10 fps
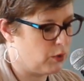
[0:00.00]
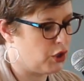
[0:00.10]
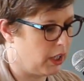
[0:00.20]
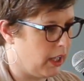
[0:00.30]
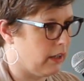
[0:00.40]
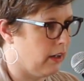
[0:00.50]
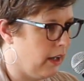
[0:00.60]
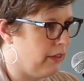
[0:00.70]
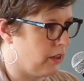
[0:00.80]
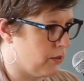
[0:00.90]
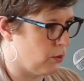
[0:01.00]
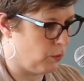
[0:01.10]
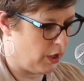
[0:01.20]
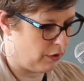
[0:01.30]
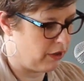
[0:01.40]
which again, I think is a
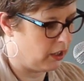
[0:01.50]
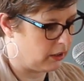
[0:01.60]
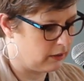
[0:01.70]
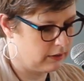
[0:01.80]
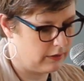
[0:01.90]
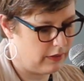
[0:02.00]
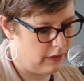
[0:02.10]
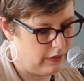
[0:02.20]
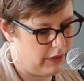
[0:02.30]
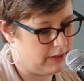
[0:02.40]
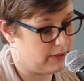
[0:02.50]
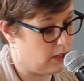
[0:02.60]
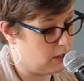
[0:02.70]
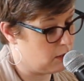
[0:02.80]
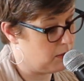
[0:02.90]
rare thing that is
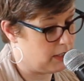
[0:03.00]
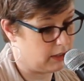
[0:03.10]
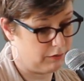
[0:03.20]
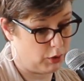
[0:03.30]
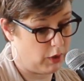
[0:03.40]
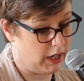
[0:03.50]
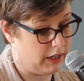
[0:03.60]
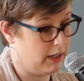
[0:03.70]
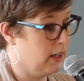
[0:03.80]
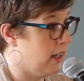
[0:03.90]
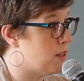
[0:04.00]
not to be taken for granted,